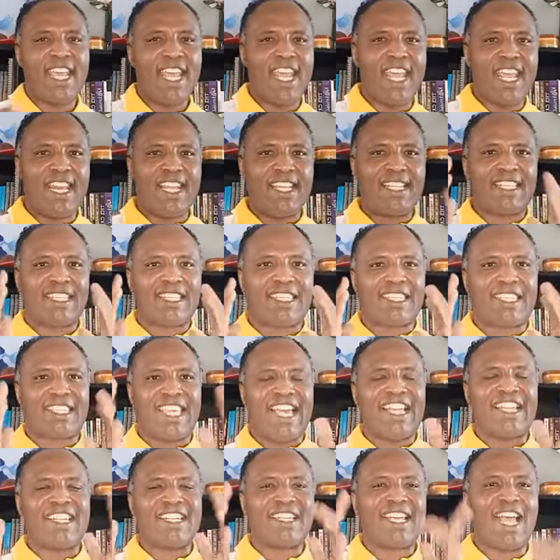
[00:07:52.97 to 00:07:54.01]
it is
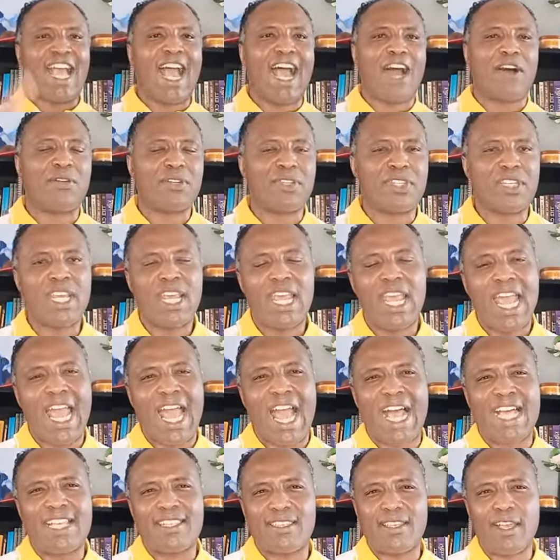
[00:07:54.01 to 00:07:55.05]
sent out
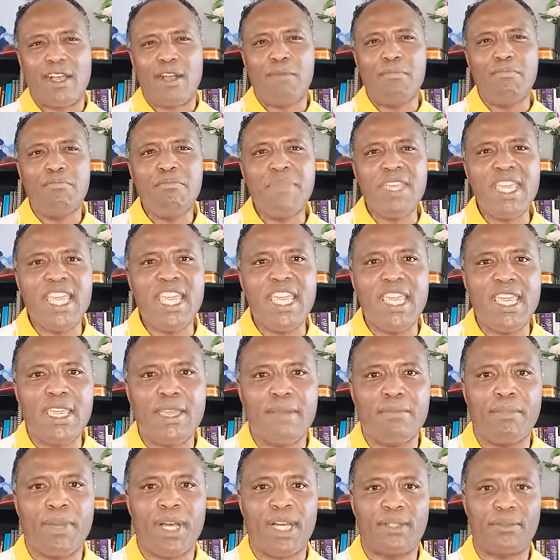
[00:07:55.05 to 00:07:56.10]
as a
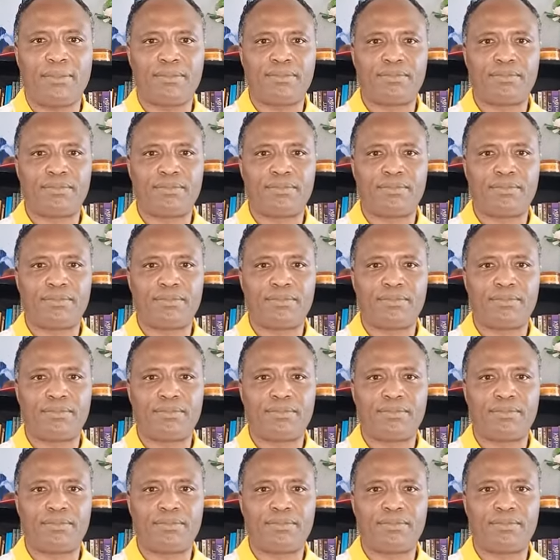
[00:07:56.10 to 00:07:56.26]
meme.